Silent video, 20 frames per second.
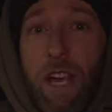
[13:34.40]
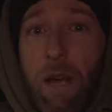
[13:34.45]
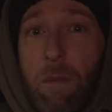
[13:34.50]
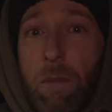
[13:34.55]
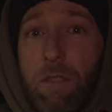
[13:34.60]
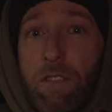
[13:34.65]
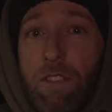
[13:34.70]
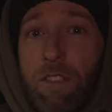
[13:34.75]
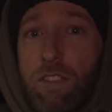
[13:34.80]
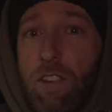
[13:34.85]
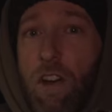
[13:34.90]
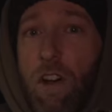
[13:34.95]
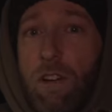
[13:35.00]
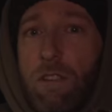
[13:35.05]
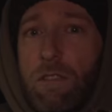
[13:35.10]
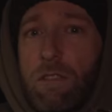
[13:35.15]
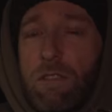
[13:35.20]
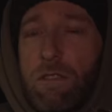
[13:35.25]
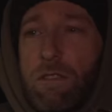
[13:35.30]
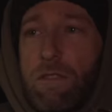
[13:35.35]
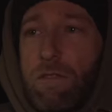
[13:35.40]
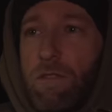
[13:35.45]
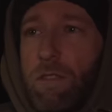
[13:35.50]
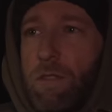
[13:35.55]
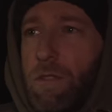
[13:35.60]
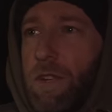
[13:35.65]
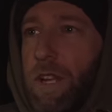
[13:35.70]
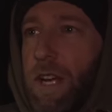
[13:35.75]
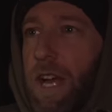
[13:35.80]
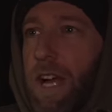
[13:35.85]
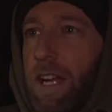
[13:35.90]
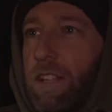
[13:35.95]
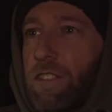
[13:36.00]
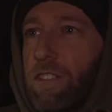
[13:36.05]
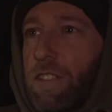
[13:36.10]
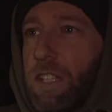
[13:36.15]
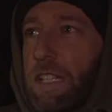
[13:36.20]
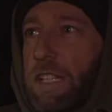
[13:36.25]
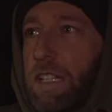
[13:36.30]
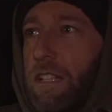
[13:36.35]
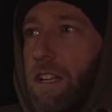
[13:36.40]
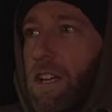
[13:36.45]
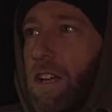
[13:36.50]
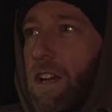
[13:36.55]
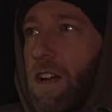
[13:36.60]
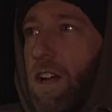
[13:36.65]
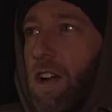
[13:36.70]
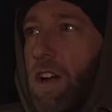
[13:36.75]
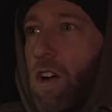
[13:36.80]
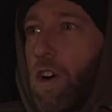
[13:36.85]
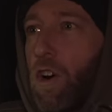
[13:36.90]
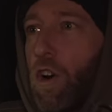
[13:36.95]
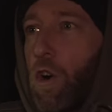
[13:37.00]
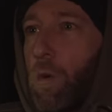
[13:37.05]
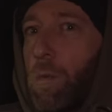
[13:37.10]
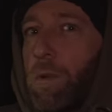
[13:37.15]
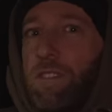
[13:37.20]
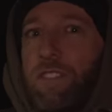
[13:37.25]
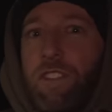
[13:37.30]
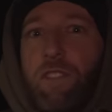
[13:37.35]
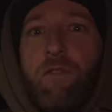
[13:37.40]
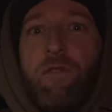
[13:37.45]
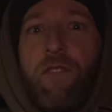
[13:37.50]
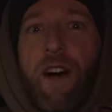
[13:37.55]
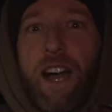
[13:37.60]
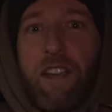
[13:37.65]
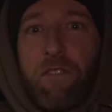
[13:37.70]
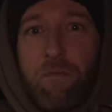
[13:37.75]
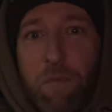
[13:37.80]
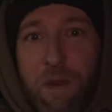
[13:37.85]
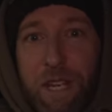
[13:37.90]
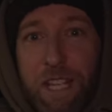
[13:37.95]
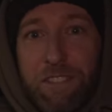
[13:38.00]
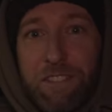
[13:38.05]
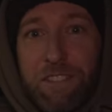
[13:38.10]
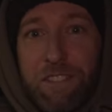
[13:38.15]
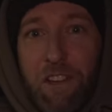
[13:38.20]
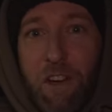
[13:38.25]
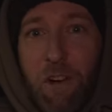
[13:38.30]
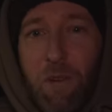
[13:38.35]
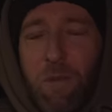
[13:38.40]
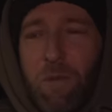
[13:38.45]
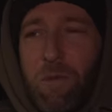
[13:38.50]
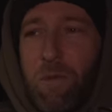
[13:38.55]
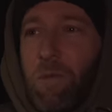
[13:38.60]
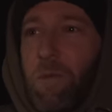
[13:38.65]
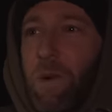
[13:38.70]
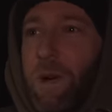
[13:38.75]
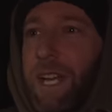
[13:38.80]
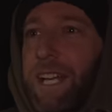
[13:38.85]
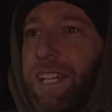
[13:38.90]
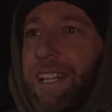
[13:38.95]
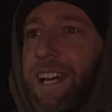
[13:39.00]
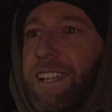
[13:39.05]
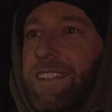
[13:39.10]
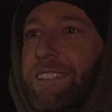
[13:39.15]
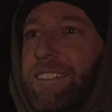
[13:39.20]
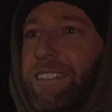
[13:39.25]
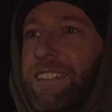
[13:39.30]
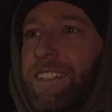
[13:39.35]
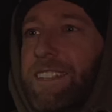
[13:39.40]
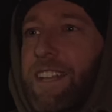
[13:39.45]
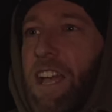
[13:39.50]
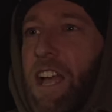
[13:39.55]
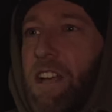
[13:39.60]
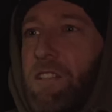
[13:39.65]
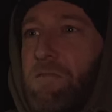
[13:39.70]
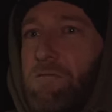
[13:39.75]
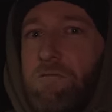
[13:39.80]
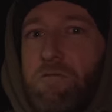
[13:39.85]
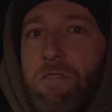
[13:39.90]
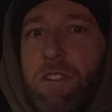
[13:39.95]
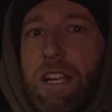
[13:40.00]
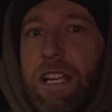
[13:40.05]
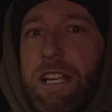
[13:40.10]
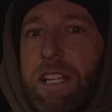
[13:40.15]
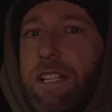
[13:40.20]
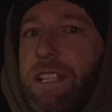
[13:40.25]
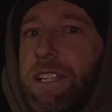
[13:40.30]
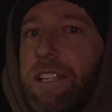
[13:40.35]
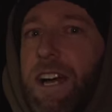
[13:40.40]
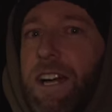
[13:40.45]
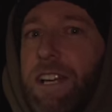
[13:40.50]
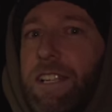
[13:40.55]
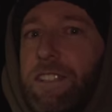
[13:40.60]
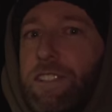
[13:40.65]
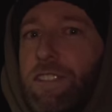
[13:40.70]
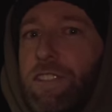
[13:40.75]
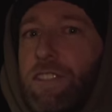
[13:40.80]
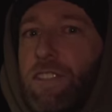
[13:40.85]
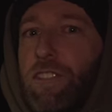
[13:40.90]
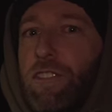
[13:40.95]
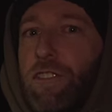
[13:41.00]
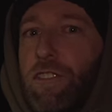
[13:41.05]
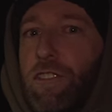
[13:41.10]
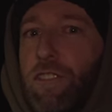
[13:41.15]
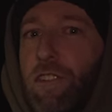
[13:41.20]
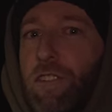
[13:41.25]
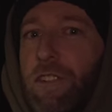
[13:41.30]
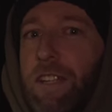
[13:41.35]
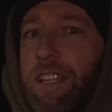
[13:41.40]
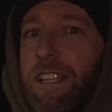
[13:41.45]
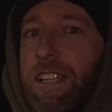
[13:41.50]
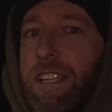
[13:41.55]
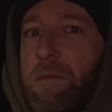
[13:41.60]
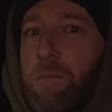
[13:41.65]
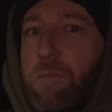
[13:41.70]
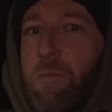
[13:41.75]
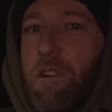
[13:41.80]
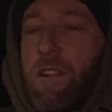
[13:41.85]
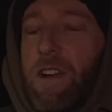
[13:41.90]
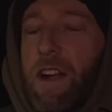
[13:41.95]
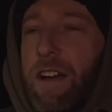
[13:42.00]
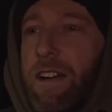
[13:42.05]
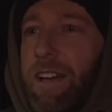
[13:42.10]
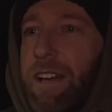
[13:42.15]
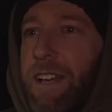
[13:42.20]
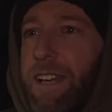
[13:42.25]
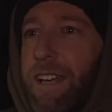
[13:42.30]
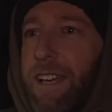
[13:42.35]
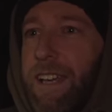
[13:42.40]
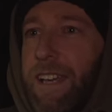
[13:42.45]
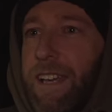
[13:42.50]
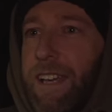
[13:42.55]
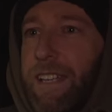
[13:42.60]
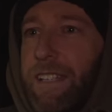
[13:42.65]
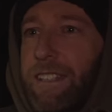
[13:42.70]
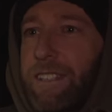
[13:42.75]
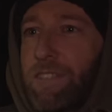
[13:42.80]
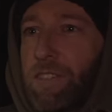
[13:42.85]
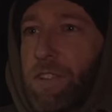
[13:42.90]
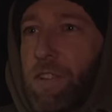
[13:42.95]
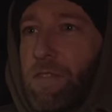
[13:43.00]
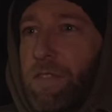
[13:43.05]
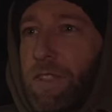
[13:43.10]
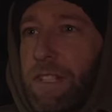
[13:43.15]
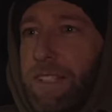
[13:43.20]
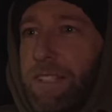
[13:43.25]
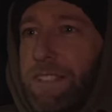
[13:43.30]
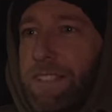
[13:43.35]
happened at all through the night actually. Up until five minutes ago when I landed a really nice chunky mirror. He's currently